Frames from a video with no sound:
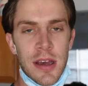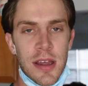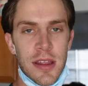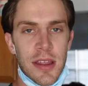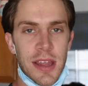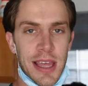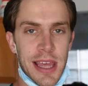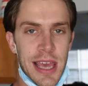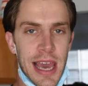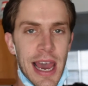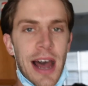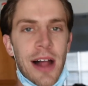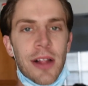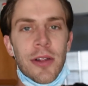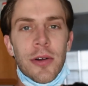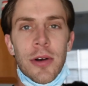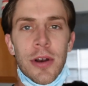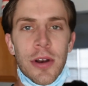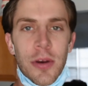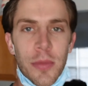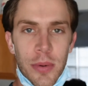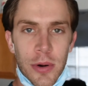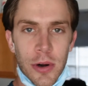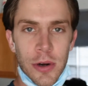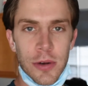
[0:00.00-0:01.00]
the calorie
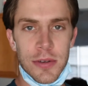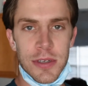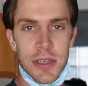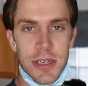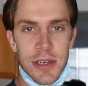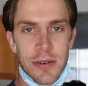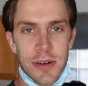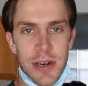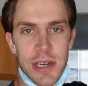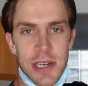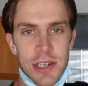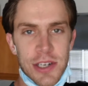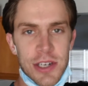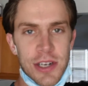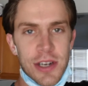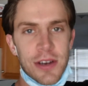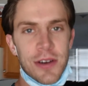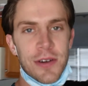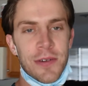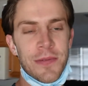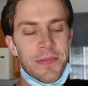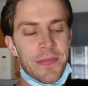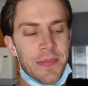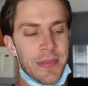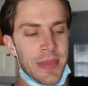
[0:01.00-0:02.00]
to protein
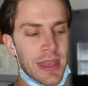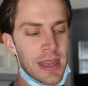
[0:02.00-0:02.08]
ratio.